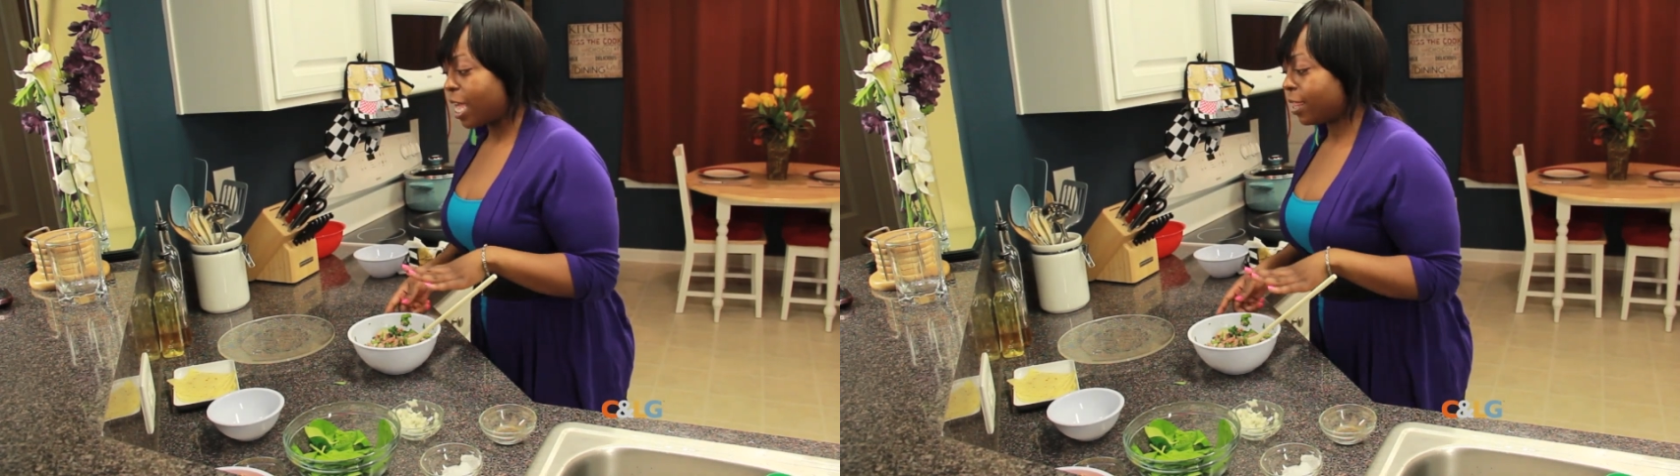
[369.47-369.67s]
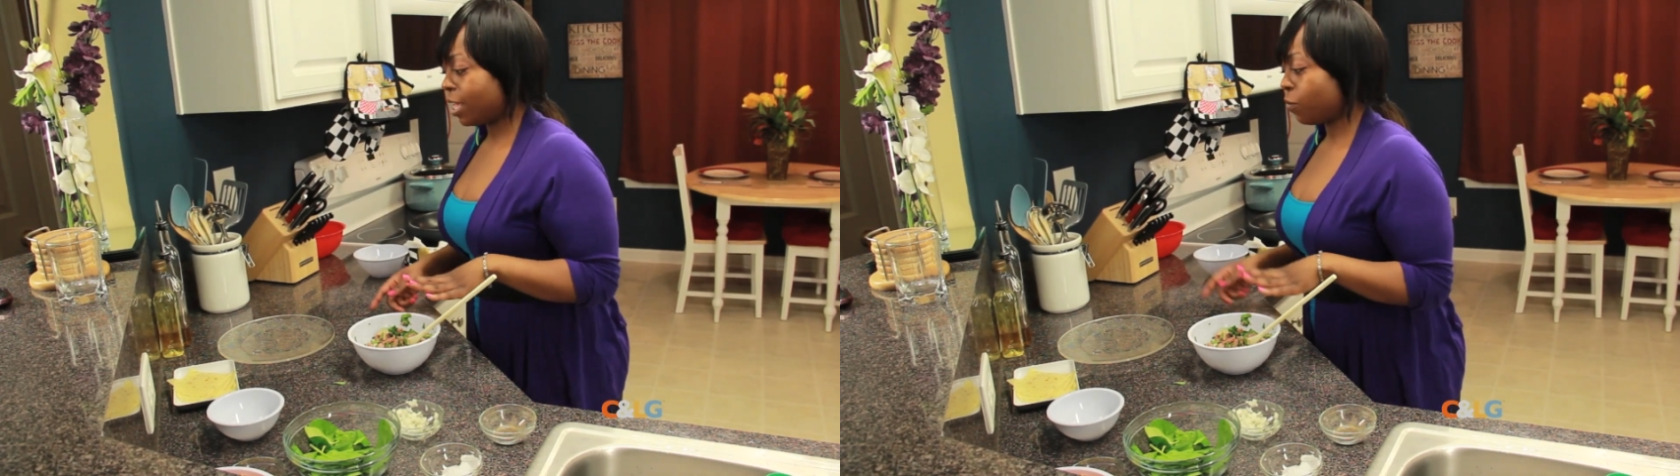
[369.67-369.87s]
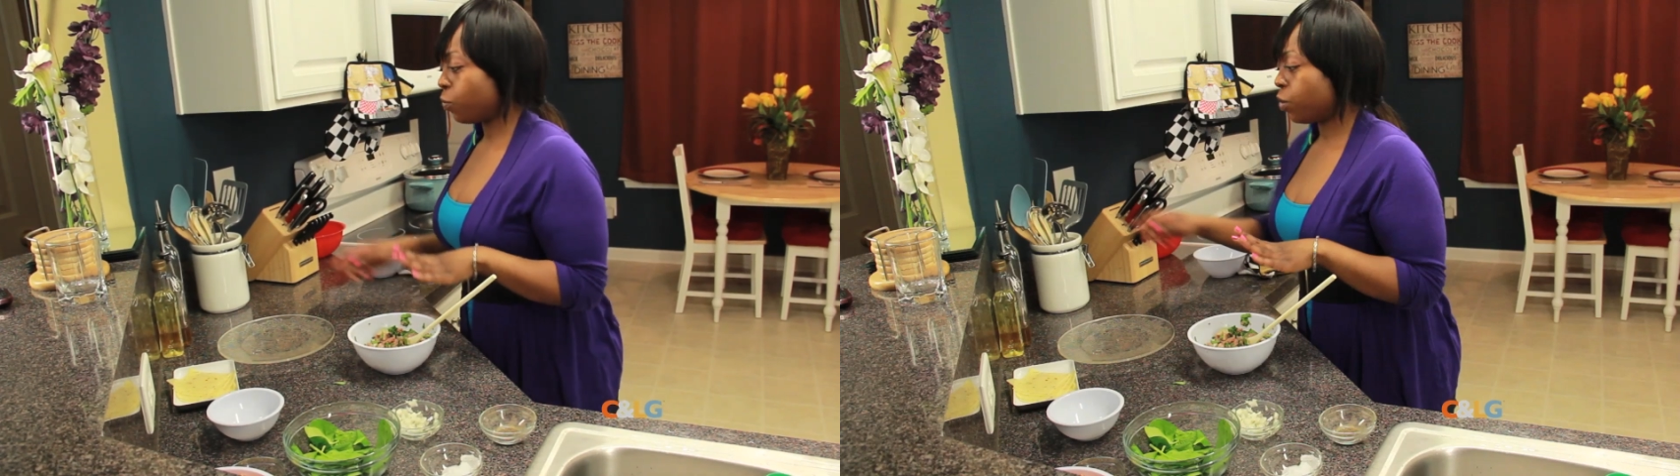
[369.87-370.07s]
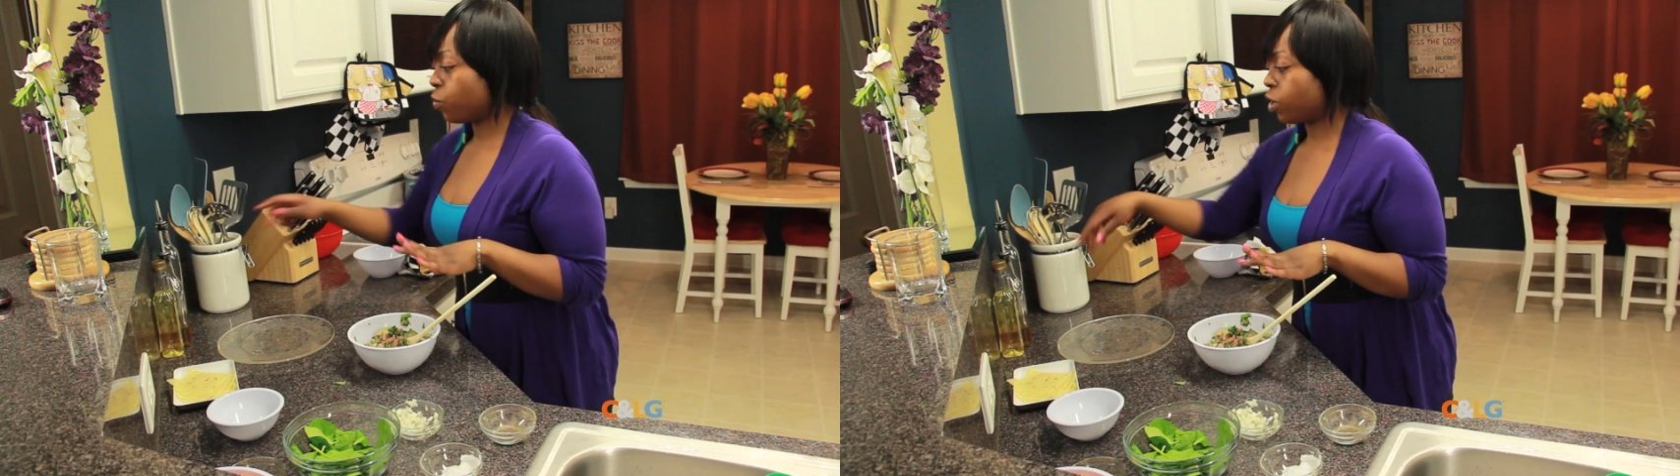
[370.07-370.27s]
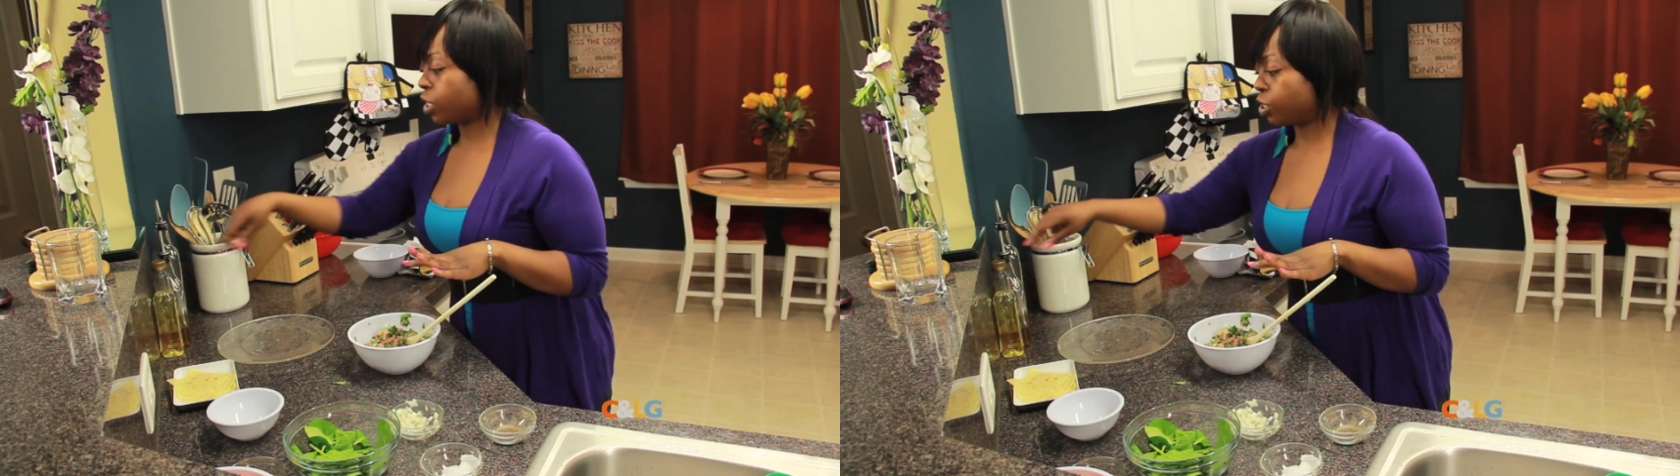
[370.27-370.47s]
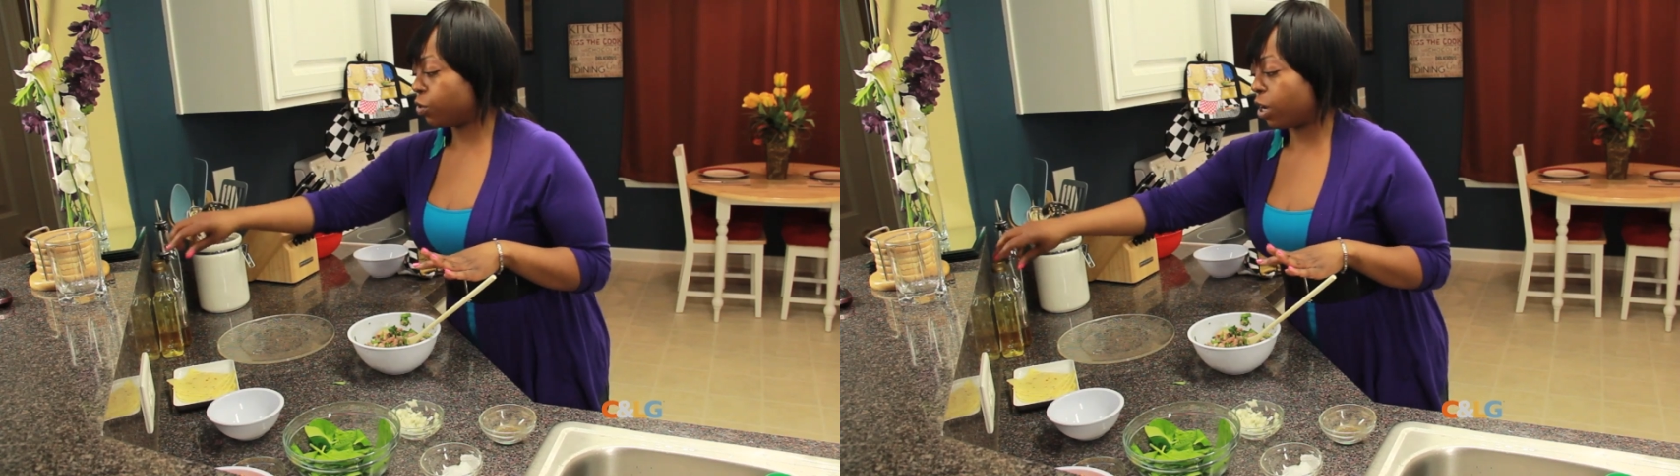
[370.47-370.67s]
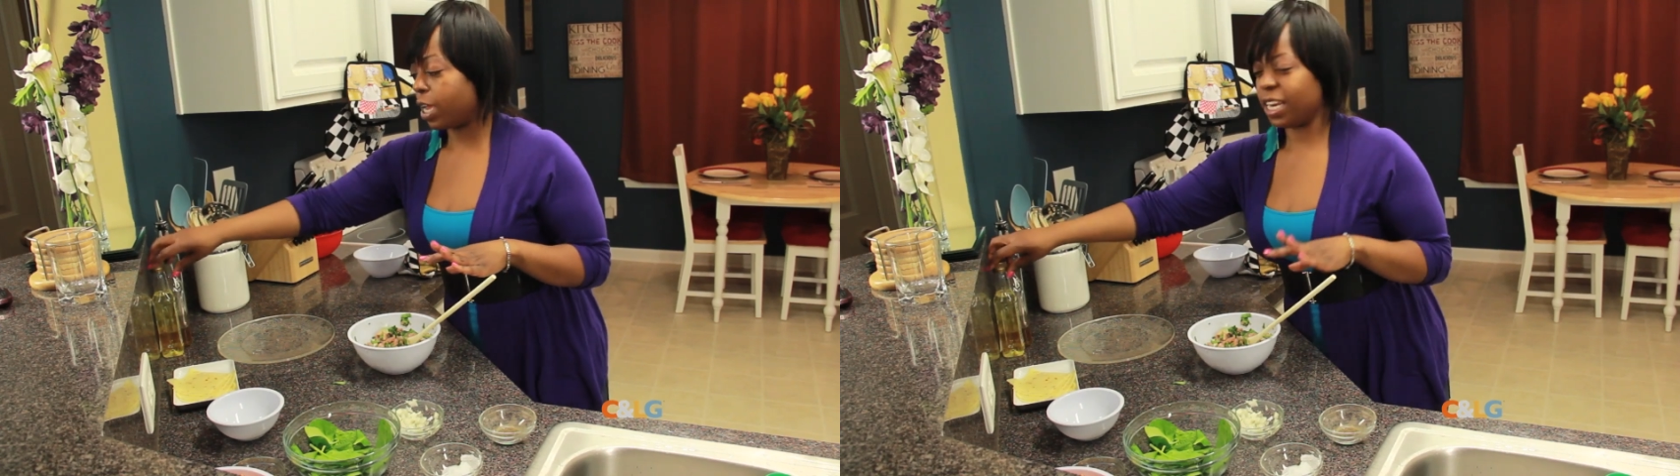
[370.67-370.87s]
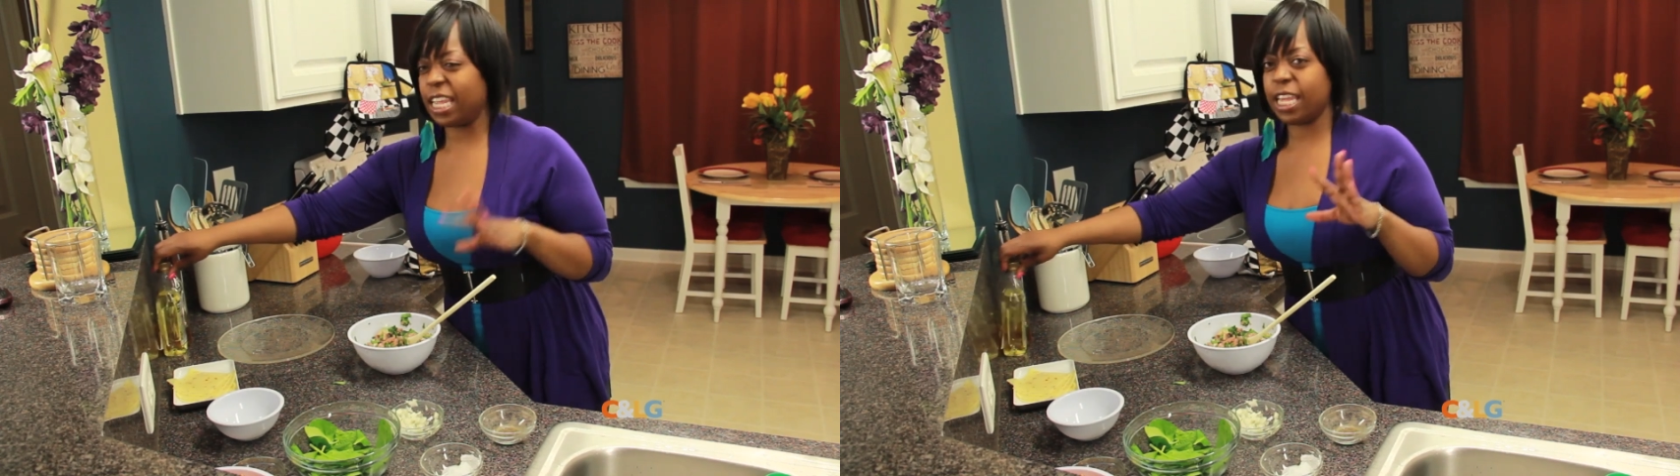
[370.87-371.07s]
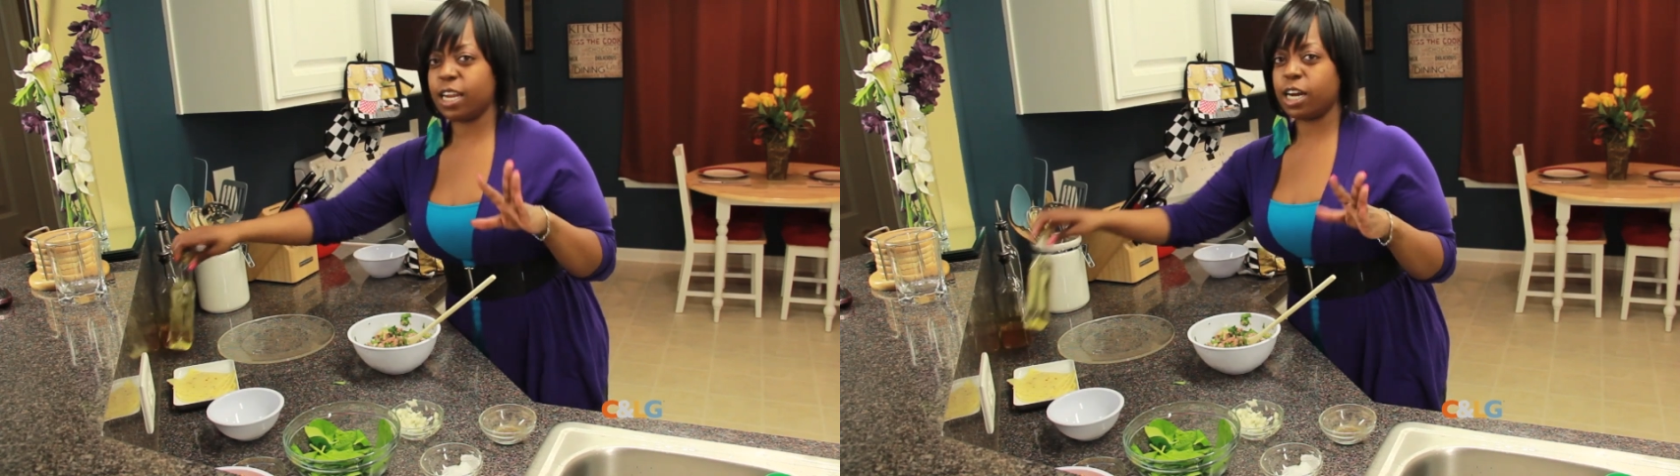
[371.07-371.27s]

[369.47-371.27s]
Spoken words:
then we want to go ahead and heat